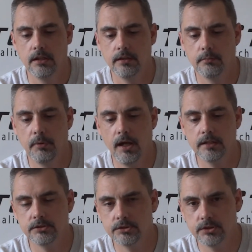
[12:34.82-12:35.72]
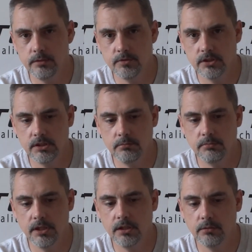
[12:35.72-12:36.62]
the pot just seems to get
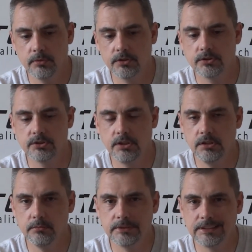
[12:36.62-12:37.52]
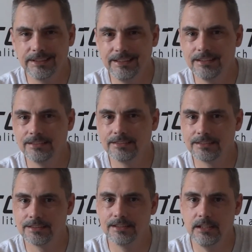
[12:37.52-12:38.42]
bigger, but the stem and the lid
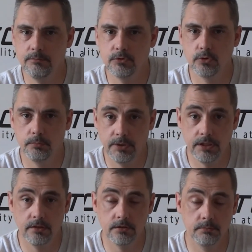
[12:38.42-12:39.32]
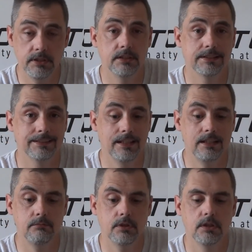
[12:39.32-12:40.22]
seem to appear to be the
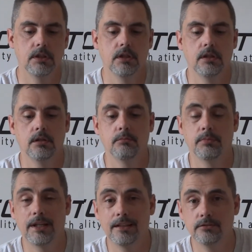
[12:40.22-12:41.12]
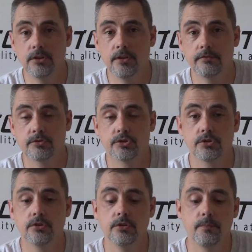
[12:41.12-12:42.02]
same. But I don't know that for
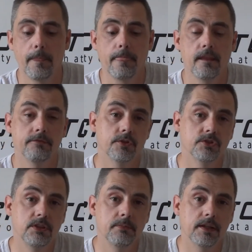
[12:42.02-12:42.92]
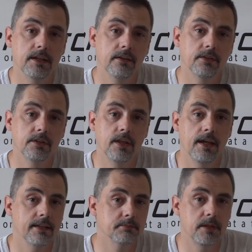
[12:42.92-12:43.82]
sure. If there's anybody out there that
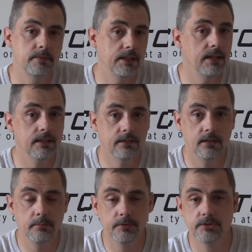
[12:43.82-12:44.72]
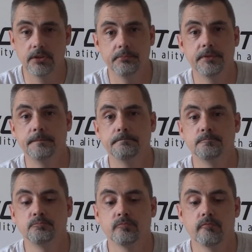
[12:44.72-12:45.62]
has maybe an 8 cup or something,
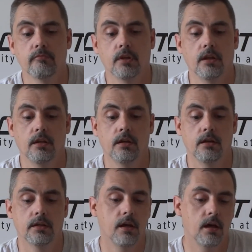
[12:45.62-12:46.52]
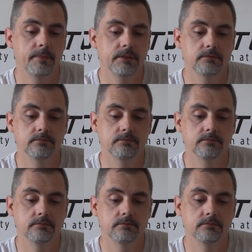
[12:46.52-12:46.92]
comment.